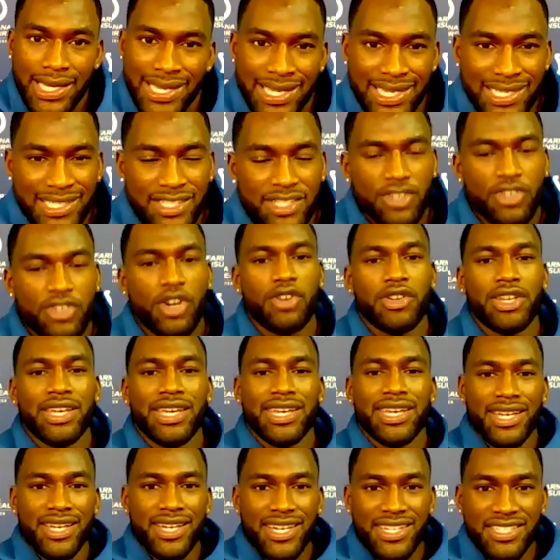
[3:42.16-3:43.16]

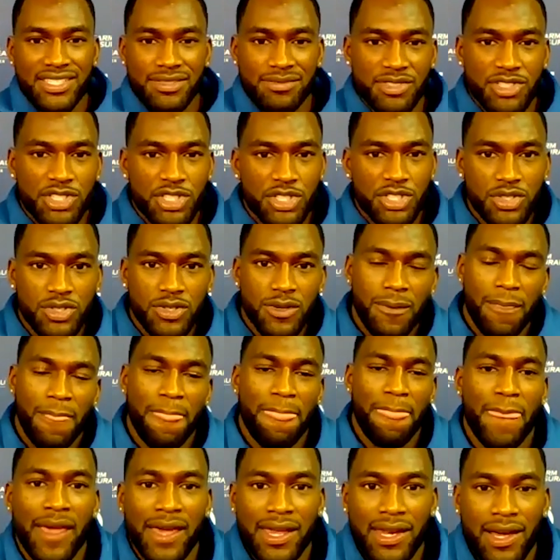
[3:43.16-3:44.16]
accustomed to.
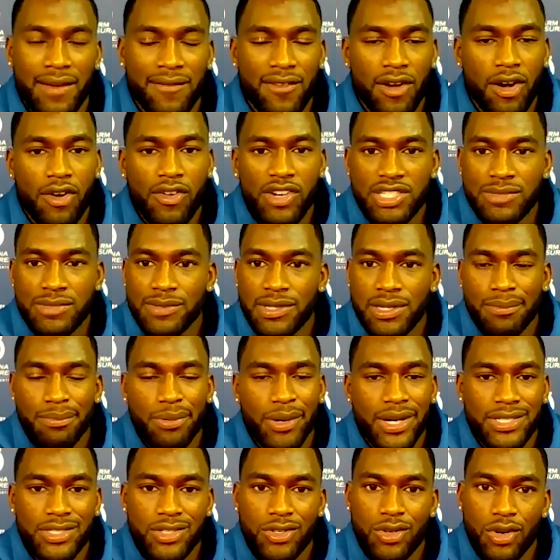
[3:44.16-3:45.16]
And I've always been a
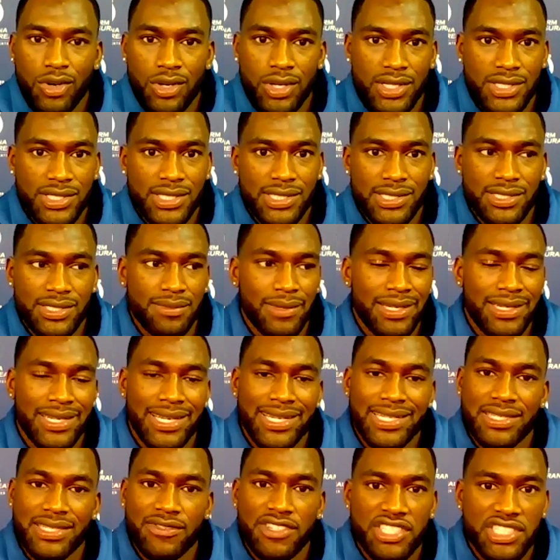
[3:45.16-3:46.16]
press corner since my
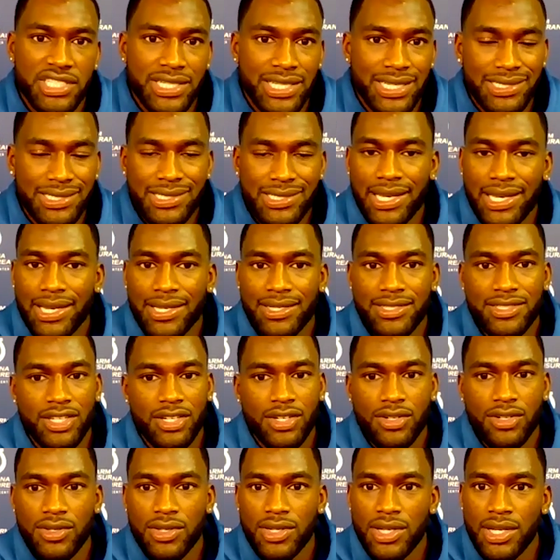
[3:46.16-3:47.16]
days at Virginia Tech.
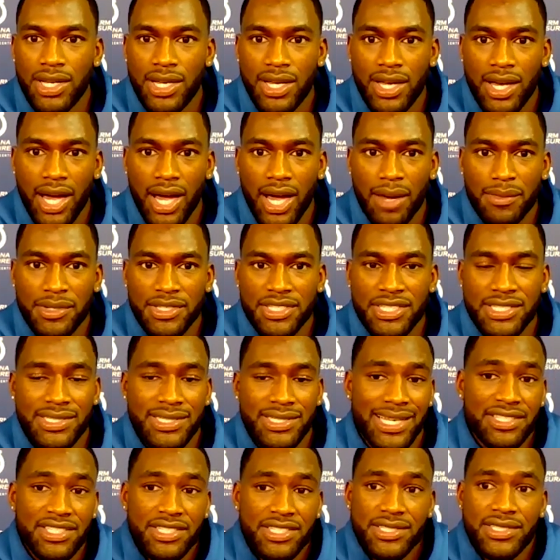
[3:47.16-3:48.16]
So
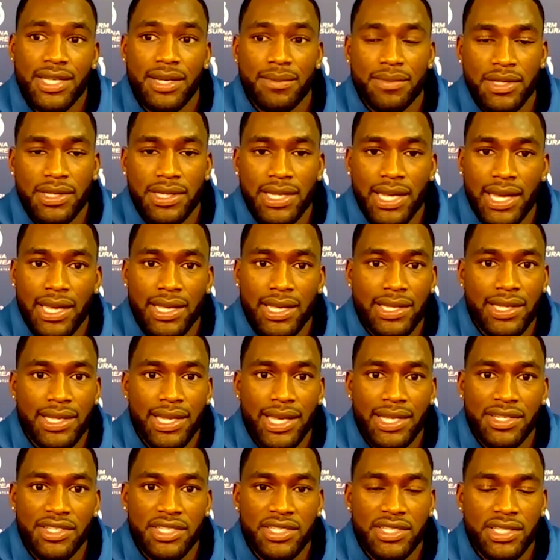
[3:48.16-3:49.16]
that's just something
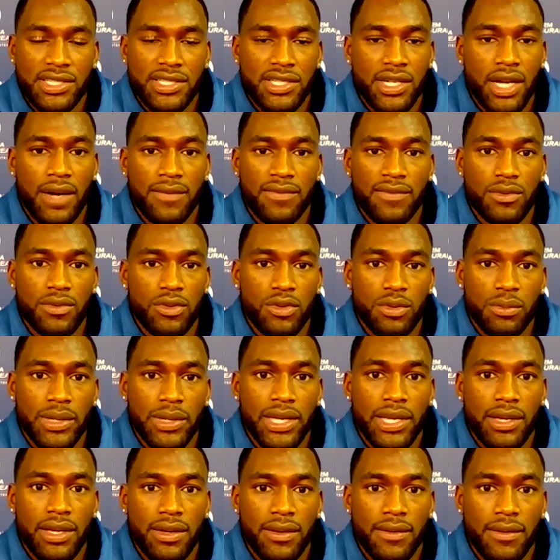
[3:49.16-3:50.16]
that's just comfortable to
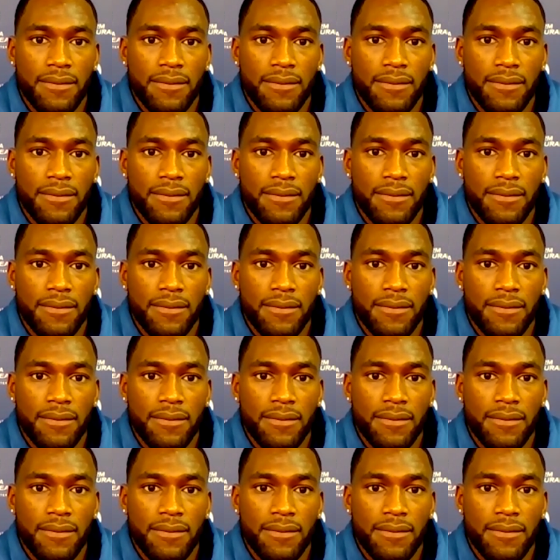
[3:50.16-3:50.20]
me.